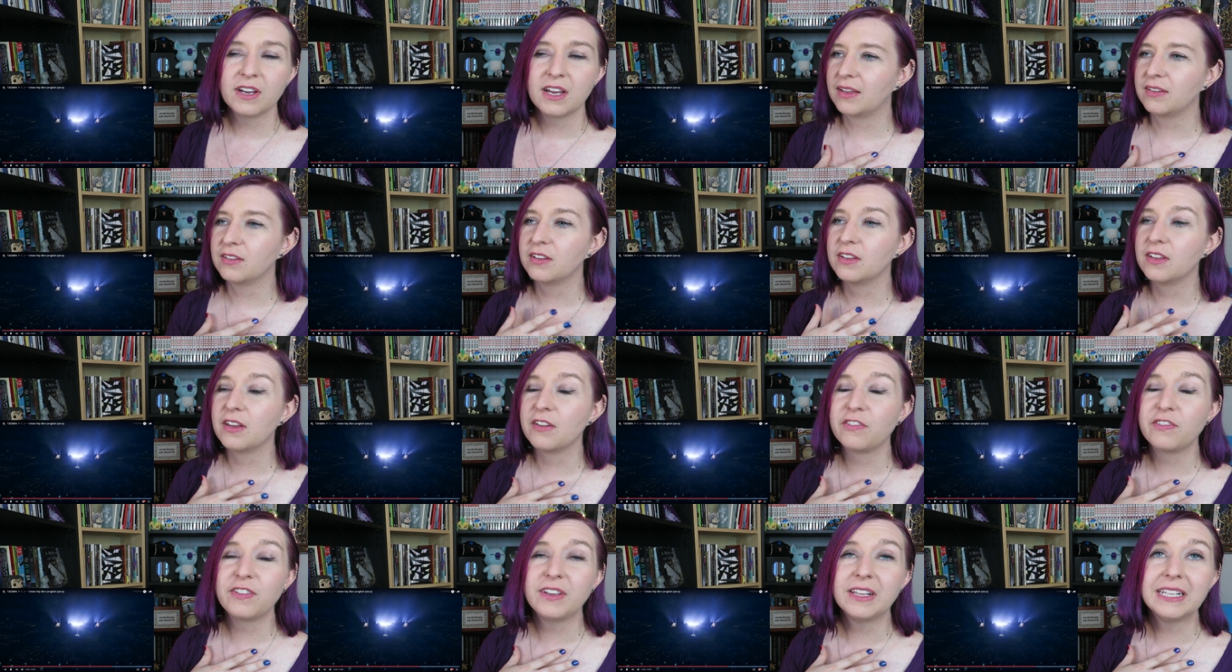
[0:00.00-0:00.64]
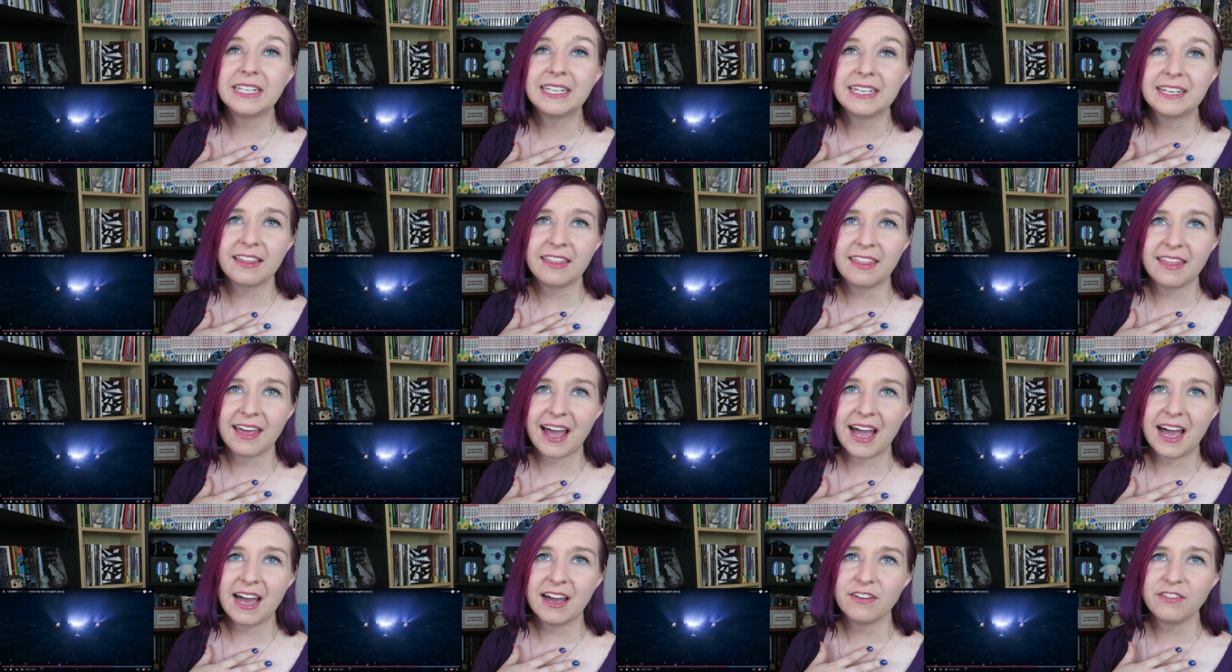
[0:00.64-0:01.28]
uh, feeling
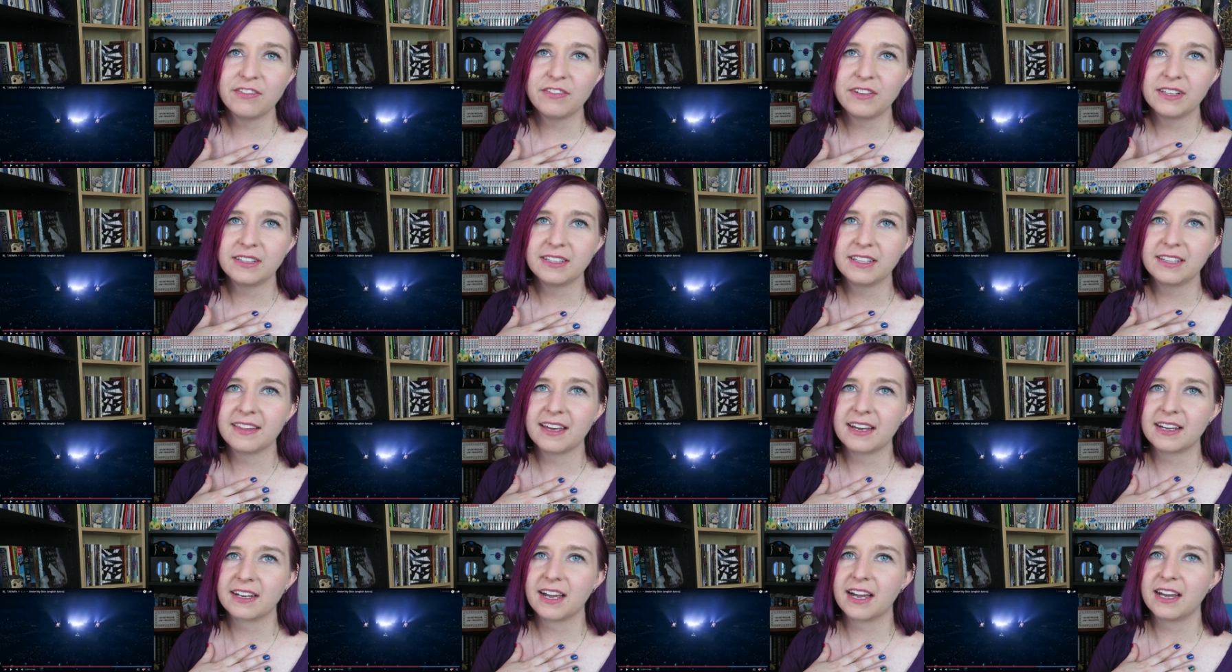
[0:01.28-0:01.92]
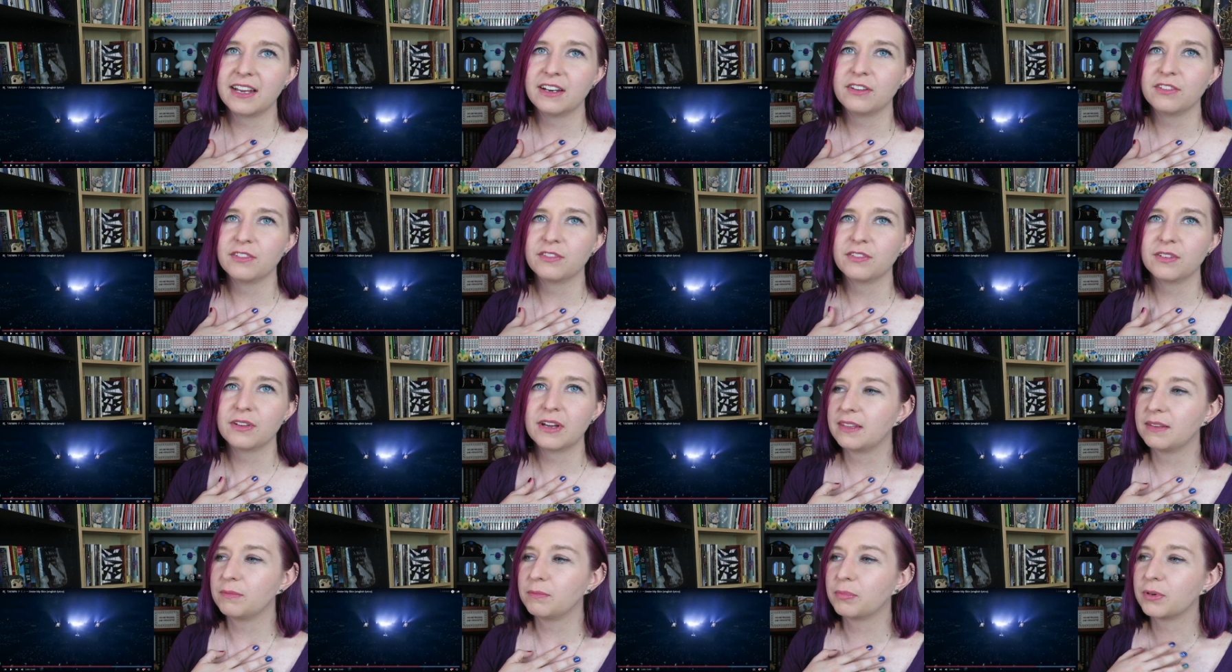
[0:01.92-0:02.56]
that, feeling that kind of
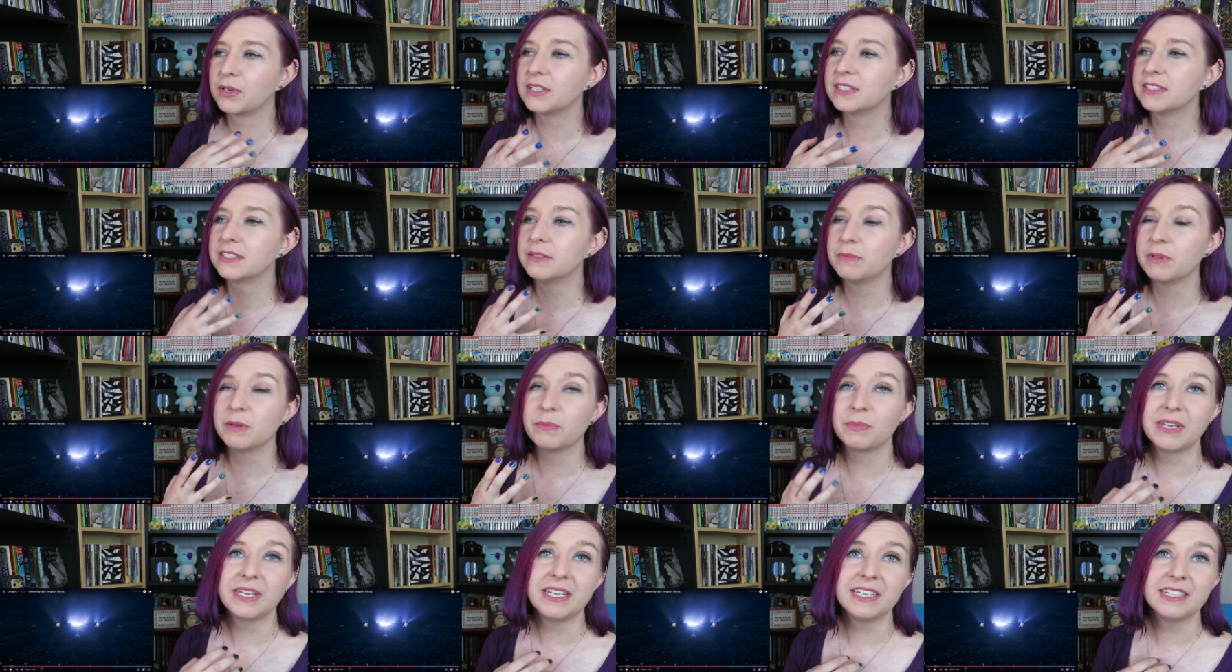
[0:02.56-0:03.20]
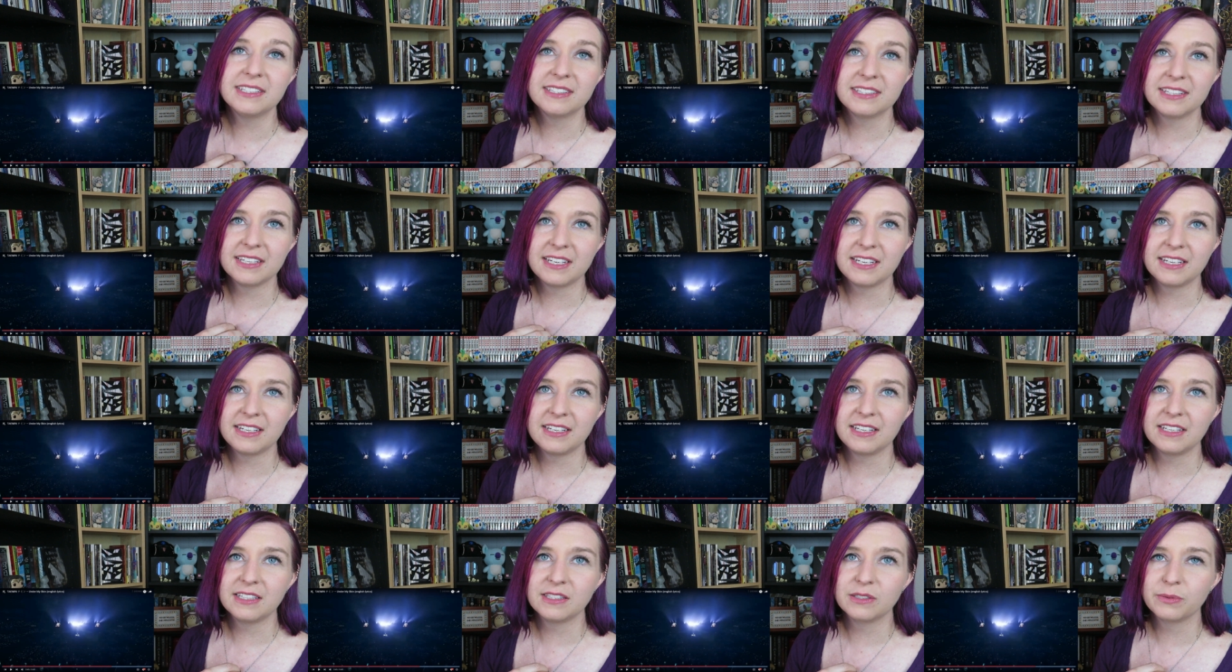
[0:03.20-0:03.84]
brings him the peace that
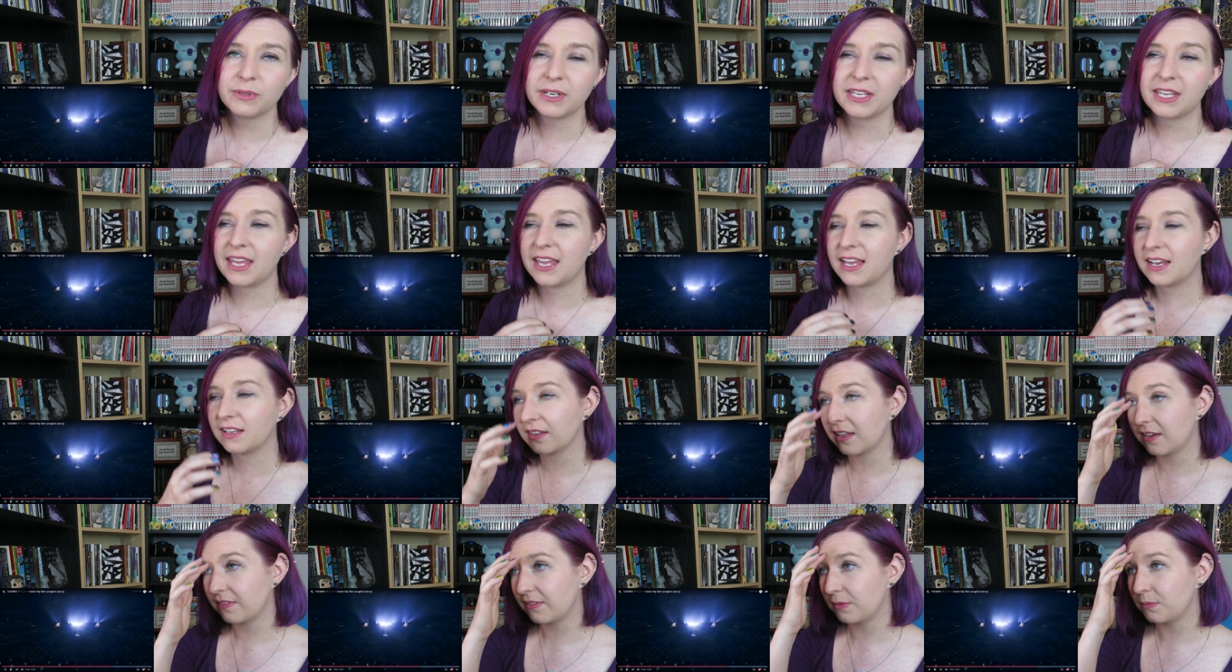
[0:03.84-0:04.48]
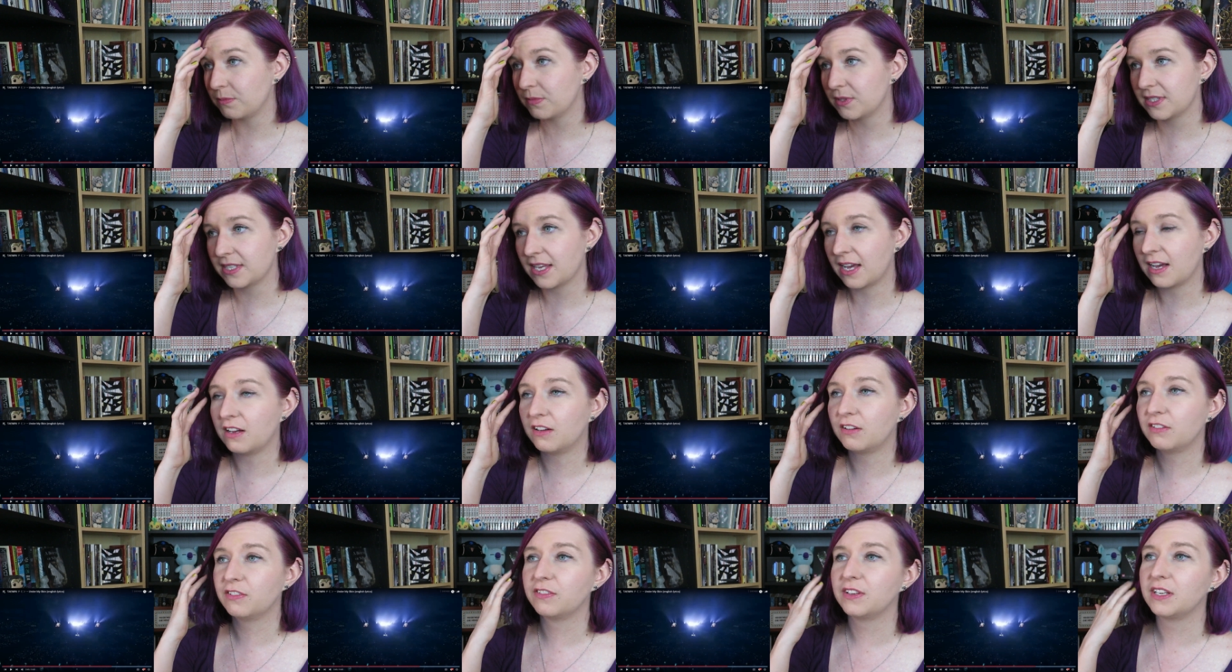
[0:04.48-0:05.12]
he needs when he can't love
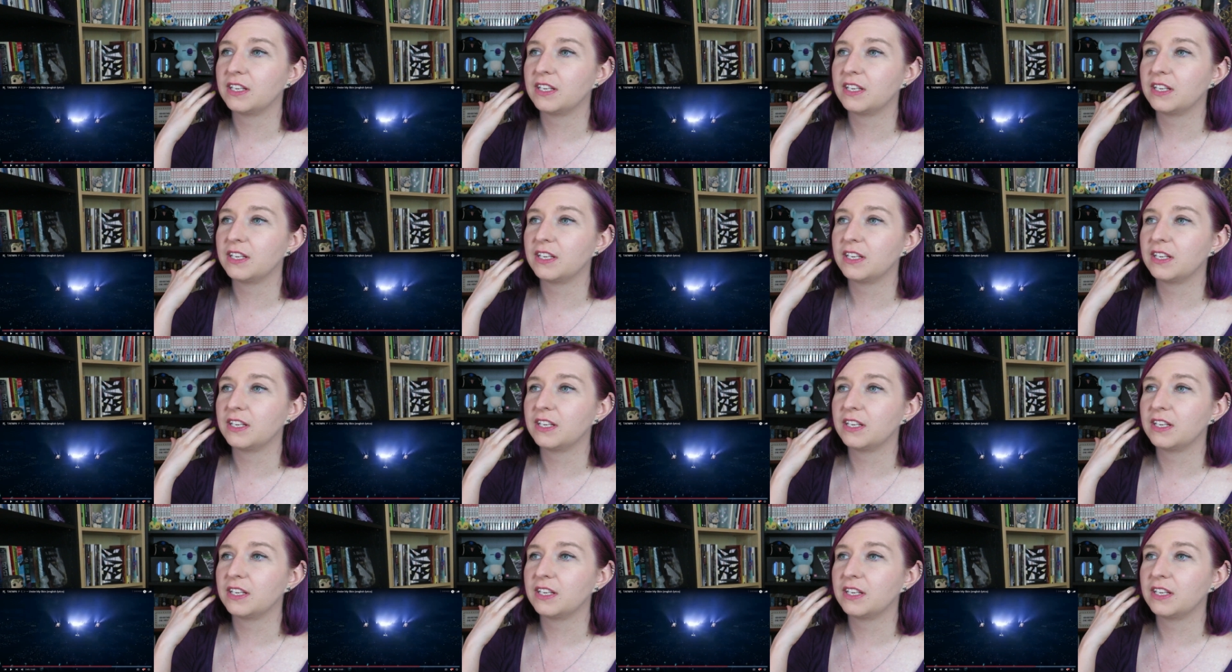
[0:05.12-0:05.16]
himself.